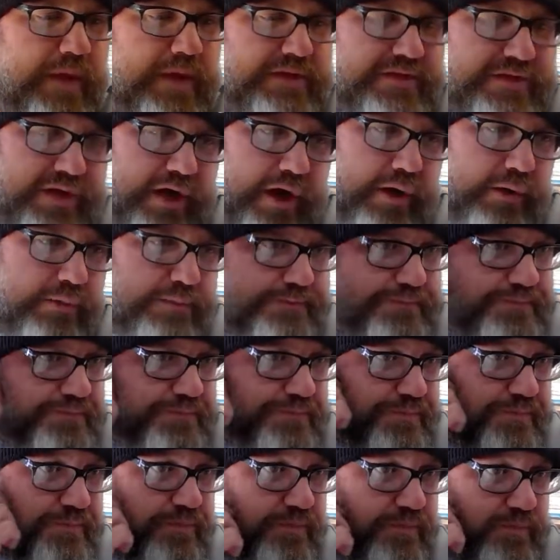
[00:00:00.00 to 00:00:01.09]
so
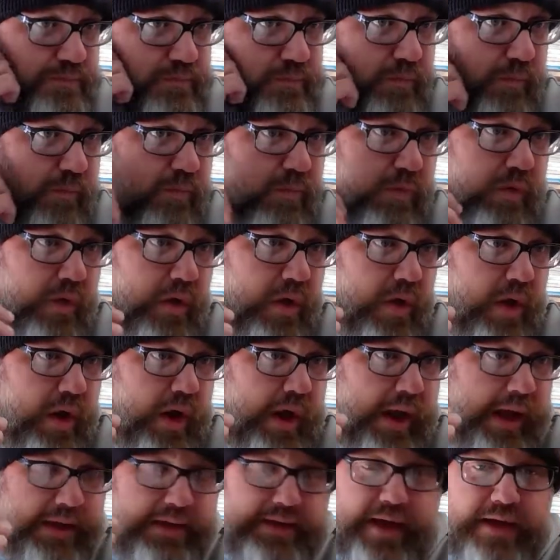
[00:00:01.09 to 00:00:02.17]

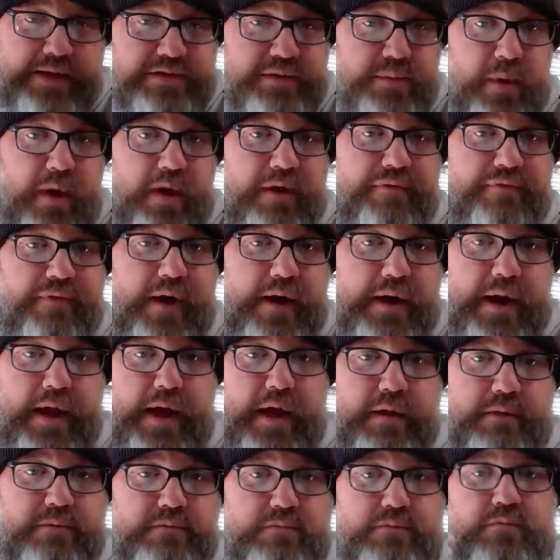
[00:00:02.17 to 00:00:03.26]
it takes a while to find
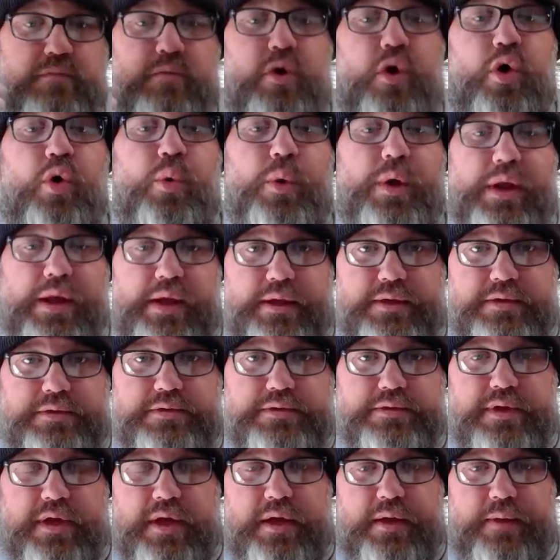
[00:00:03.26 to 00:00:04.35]
out who it
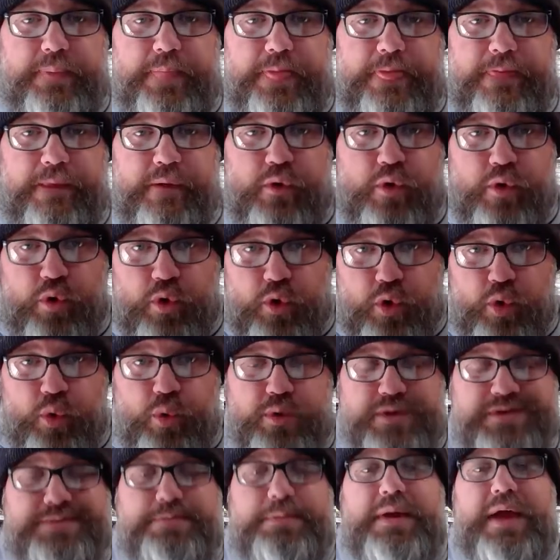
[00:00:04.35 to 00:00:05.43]
is, who
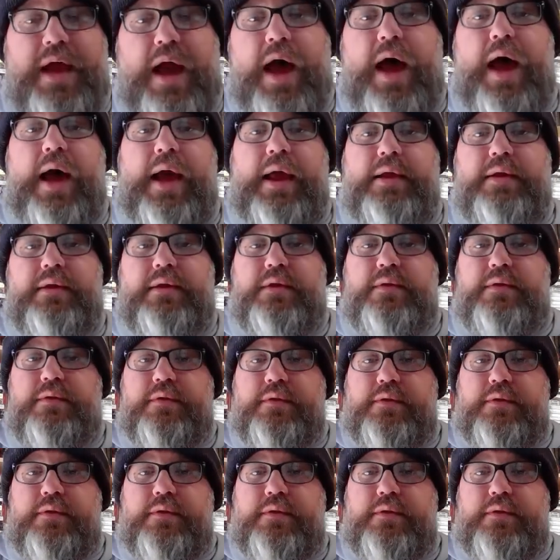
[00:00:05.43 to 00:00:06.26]
is behind